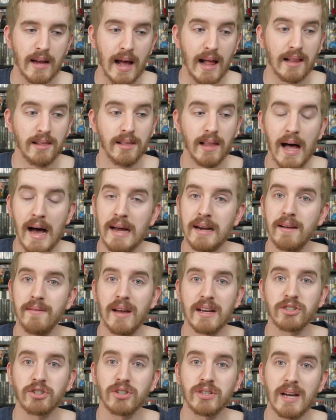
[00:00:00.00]
a lot of
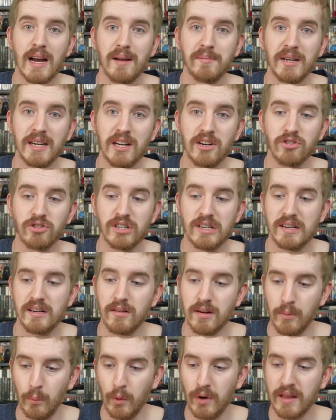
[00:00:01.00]
extra time and energy
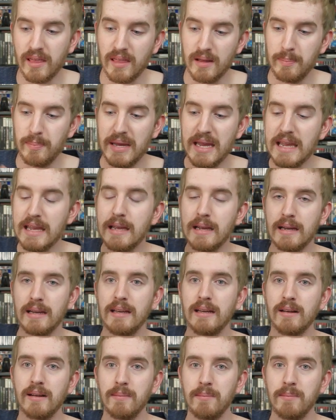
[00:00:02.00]
during one of the peak